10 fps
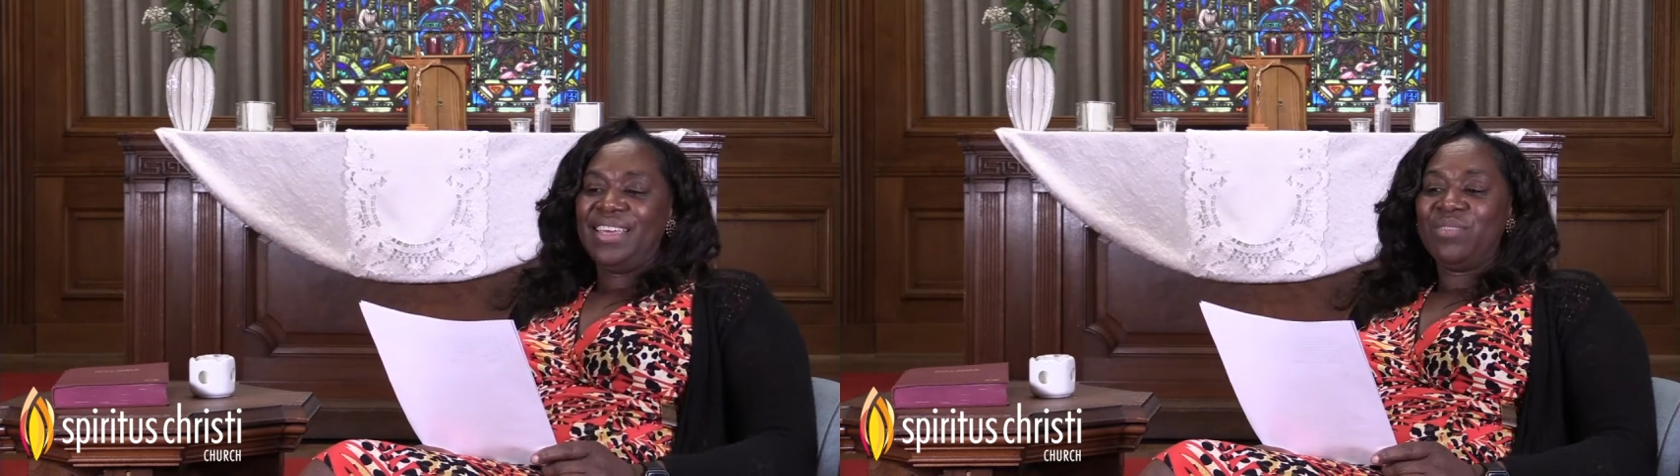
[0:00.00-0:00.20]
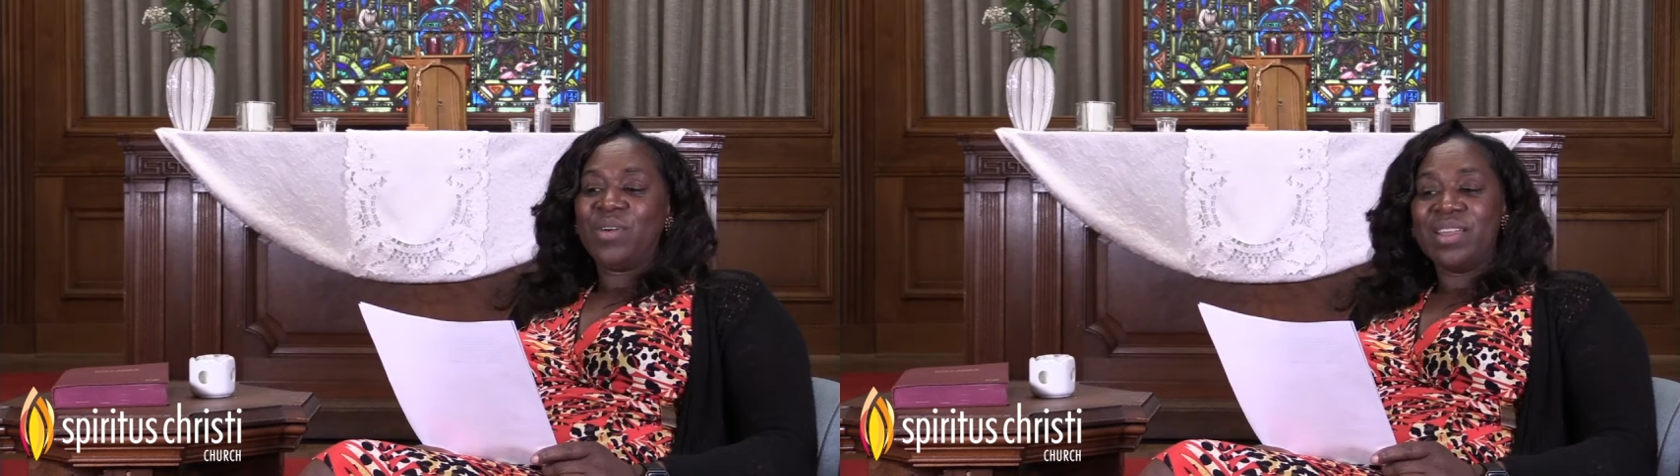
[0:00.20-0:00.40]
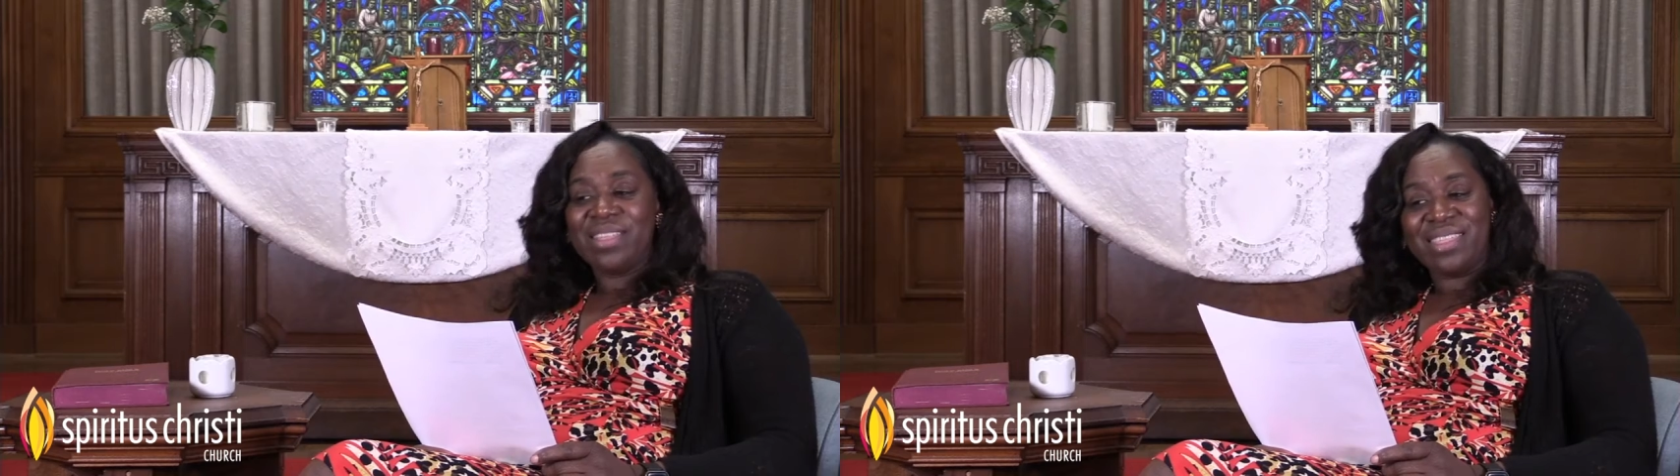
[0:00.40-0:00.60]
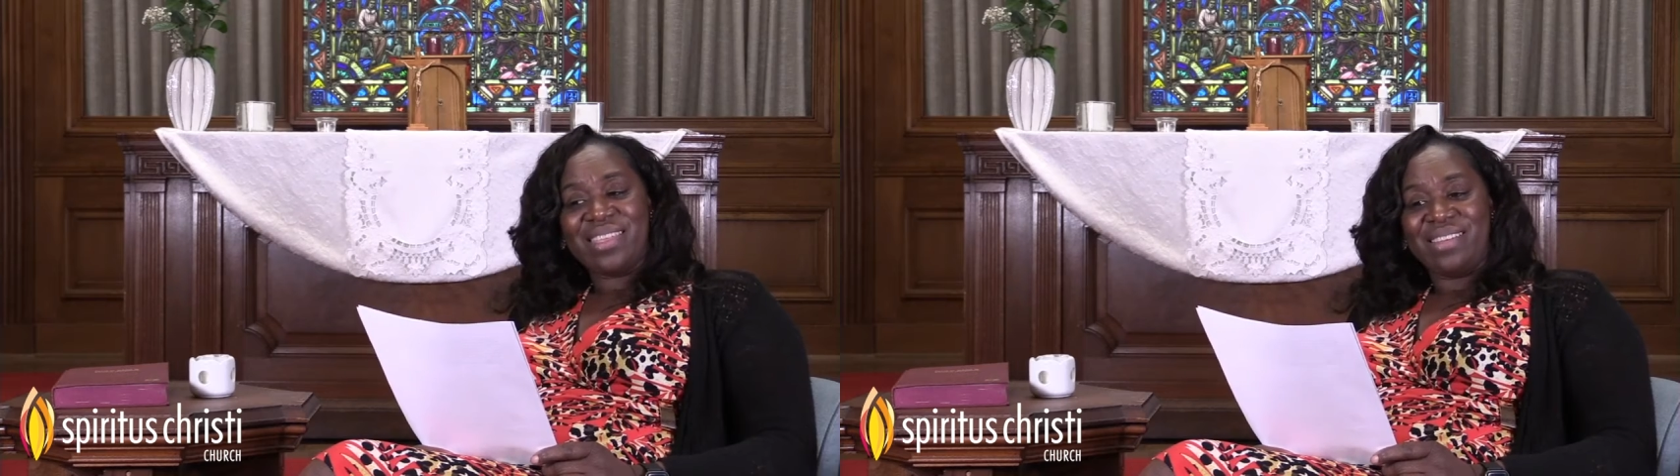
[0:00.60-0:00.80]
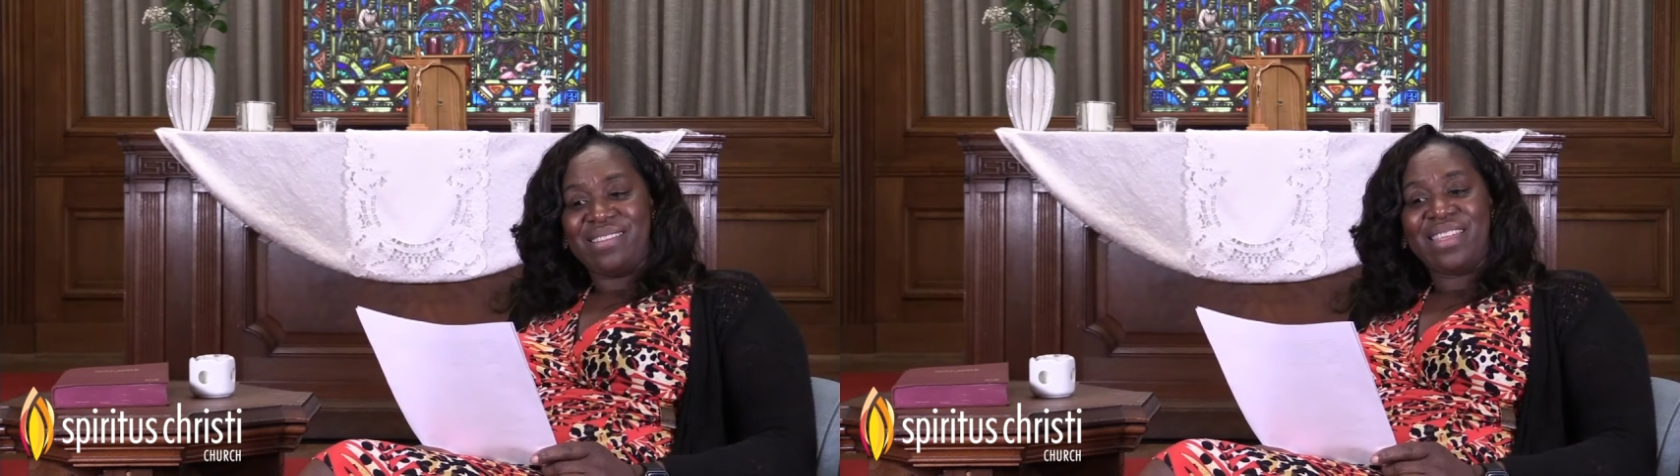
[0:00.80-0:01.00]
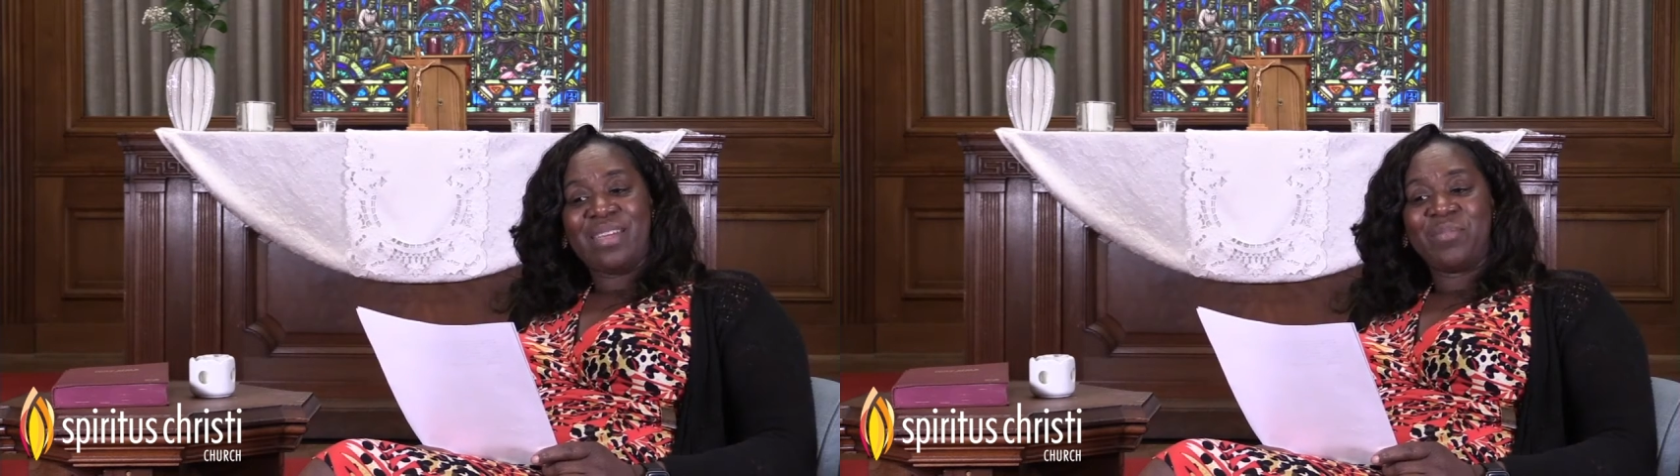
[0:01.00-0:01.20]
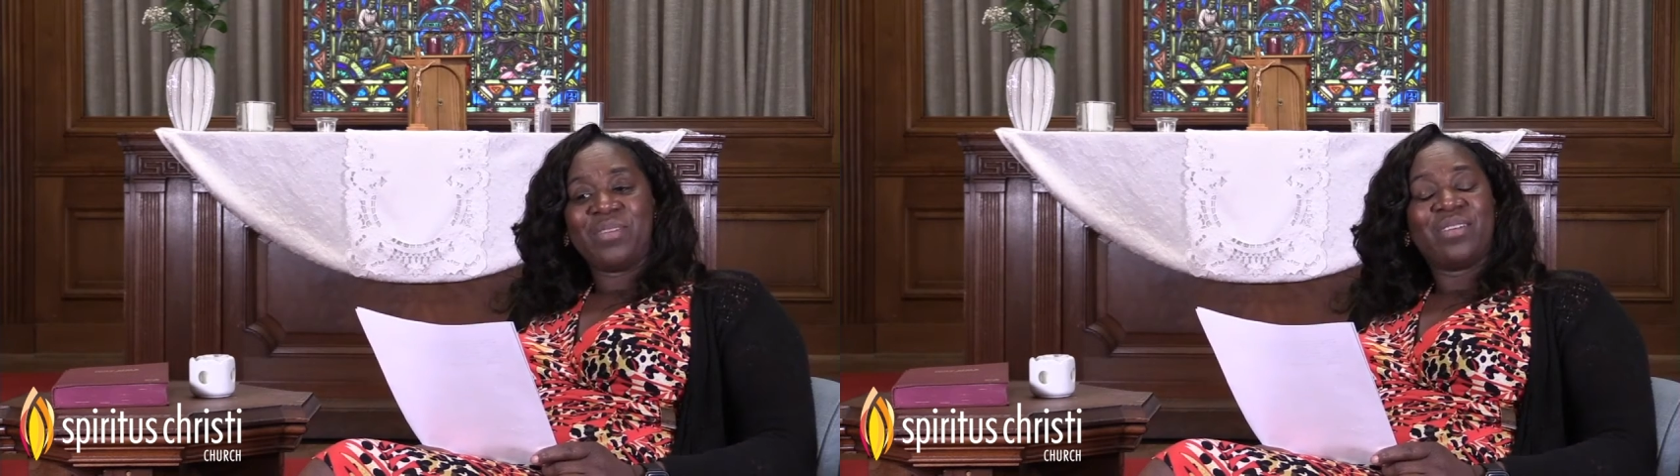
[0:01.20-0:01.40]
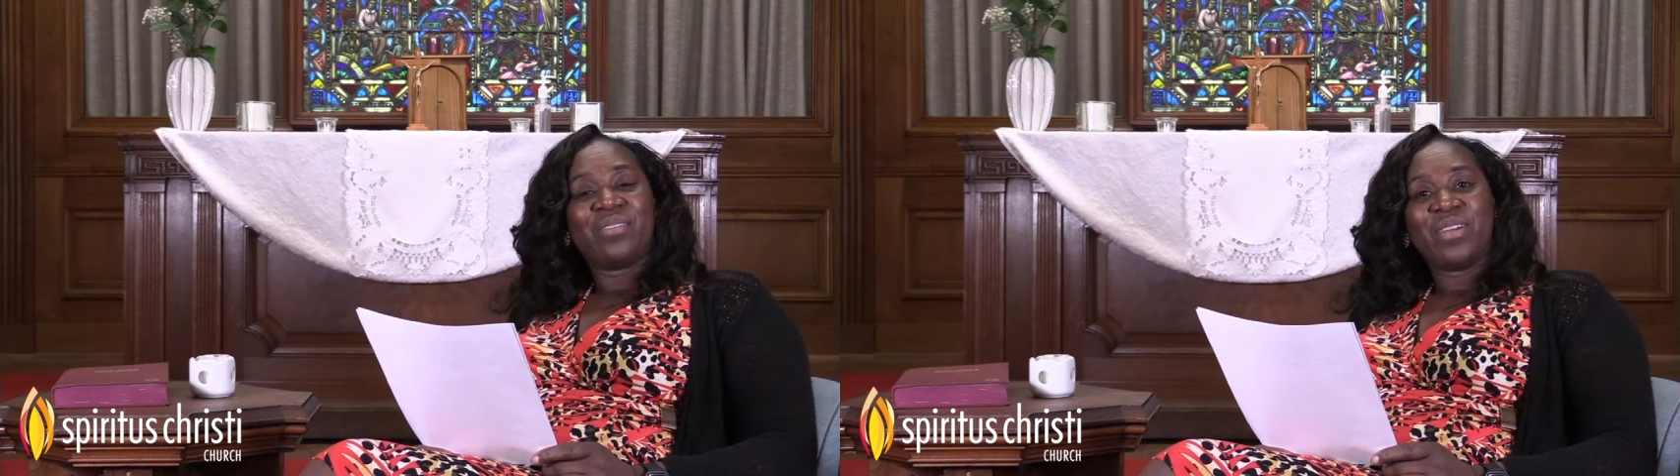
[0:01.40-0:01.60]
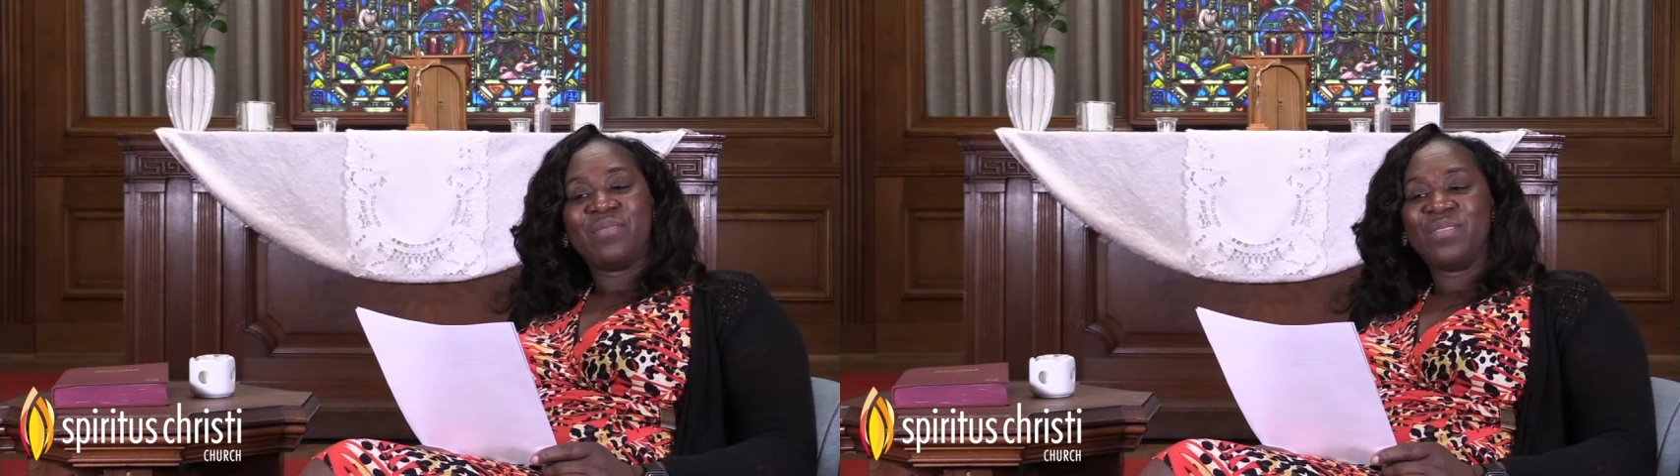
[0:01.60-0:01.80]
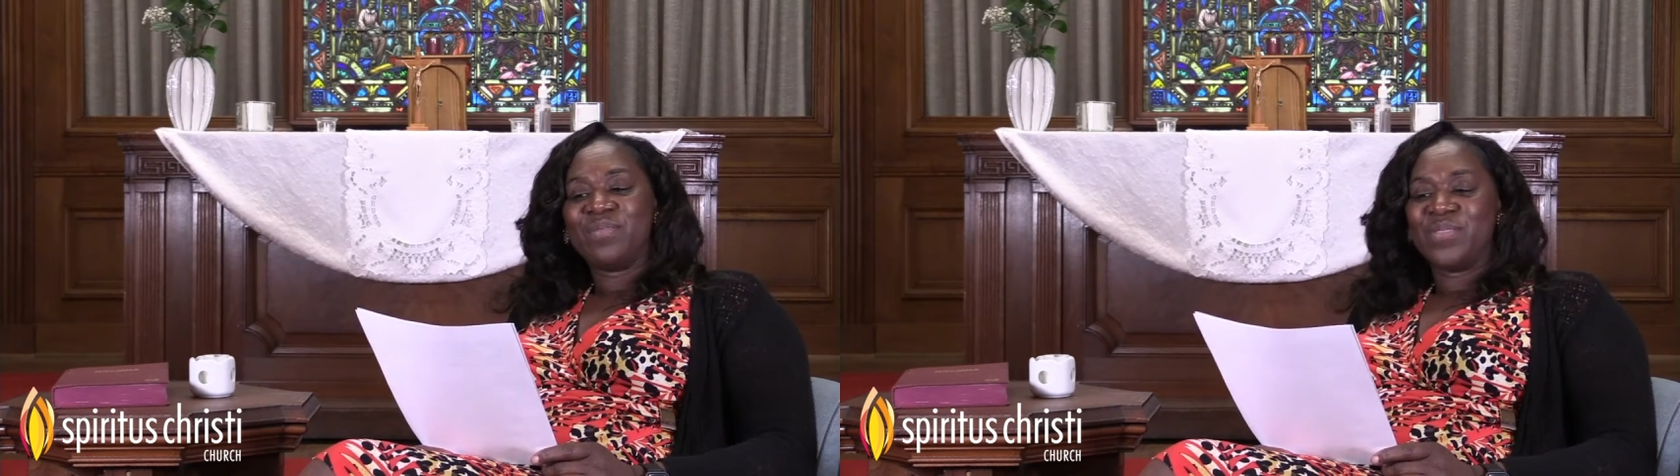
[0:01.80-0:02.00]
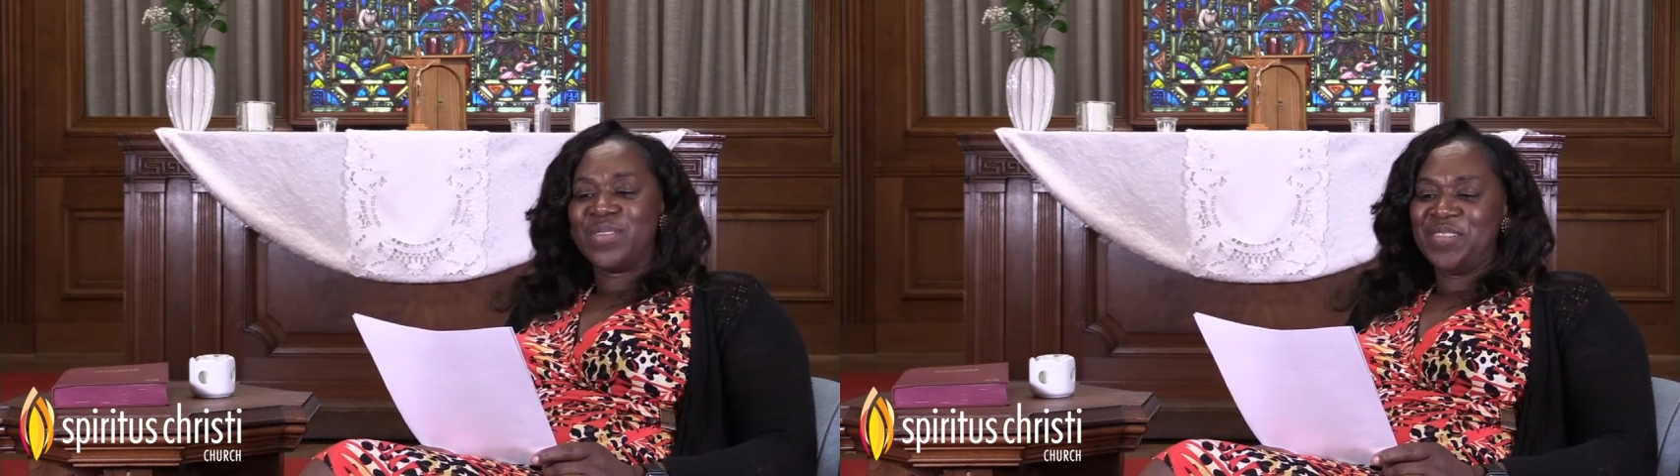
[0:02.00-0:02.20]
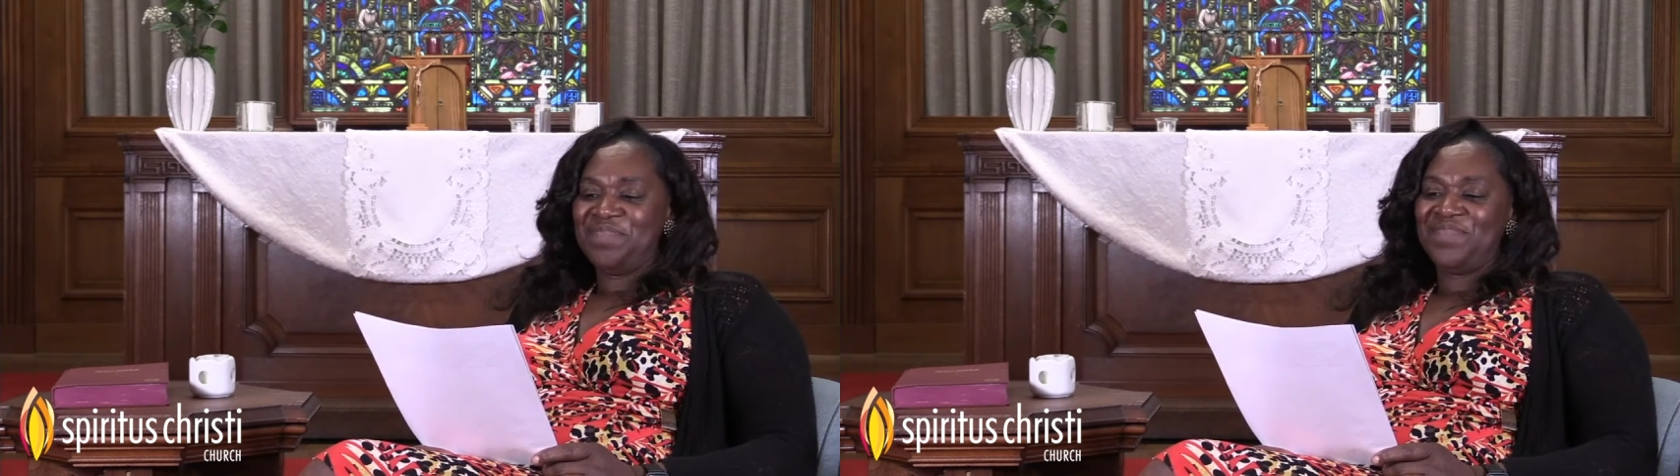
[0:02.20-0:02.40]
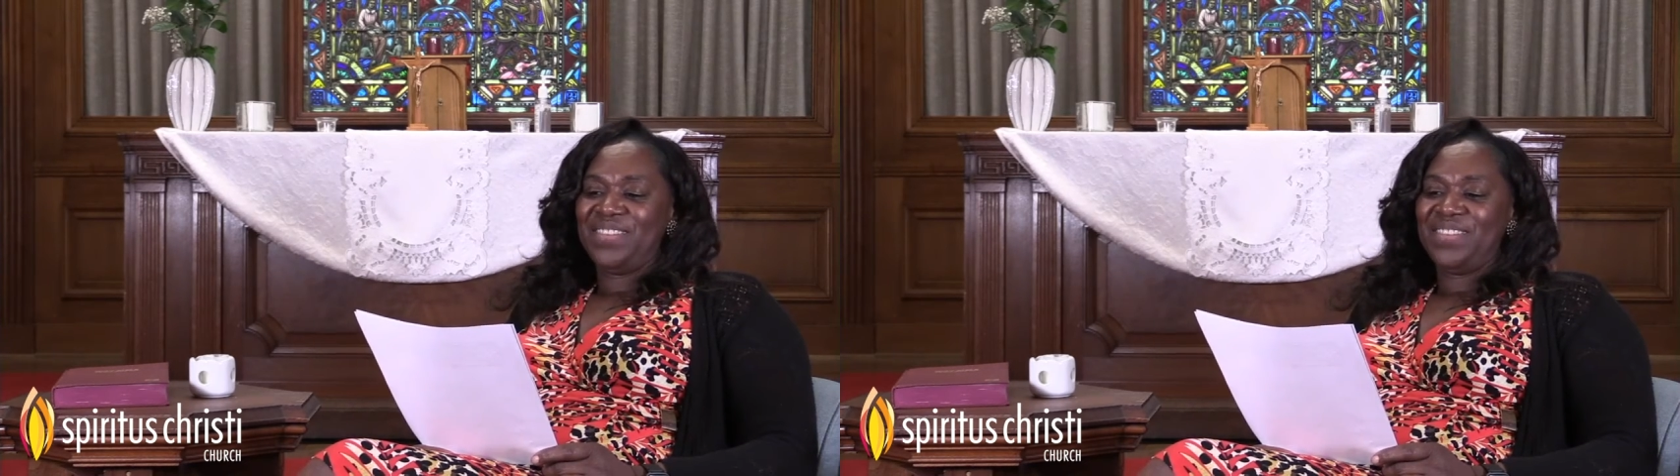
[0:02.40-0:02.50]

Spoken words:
And one of the things that I'm grateful for